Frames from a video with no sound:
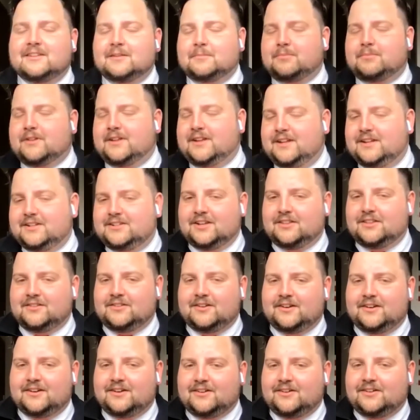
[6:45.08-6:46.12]
to play each
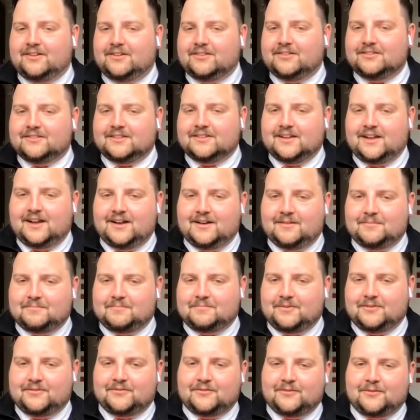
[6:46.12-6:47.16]
other at all
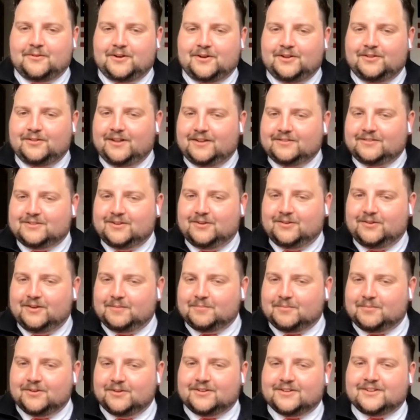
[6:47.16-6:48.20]
before you left Stony
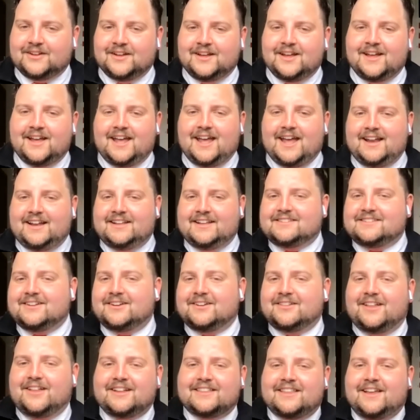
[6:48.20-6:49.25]
Brook? And is there
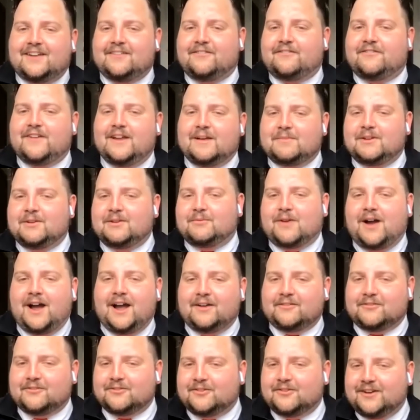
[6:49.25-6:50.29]
like that family
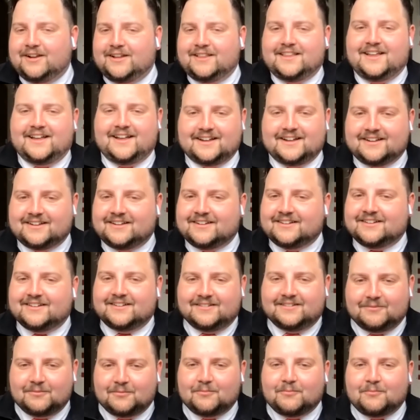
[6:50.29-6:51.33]
rivalry that
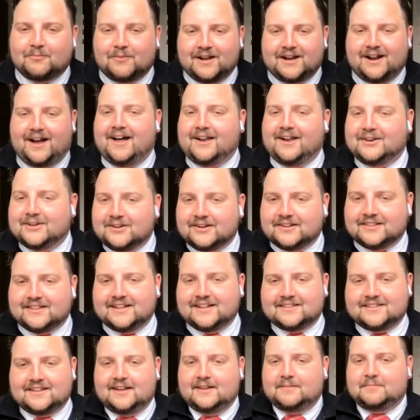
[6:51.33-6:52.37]
went on during
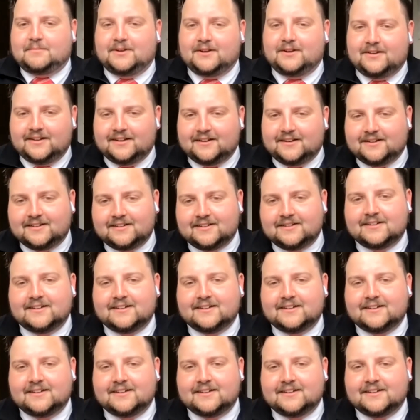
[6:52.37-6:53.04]
that time period?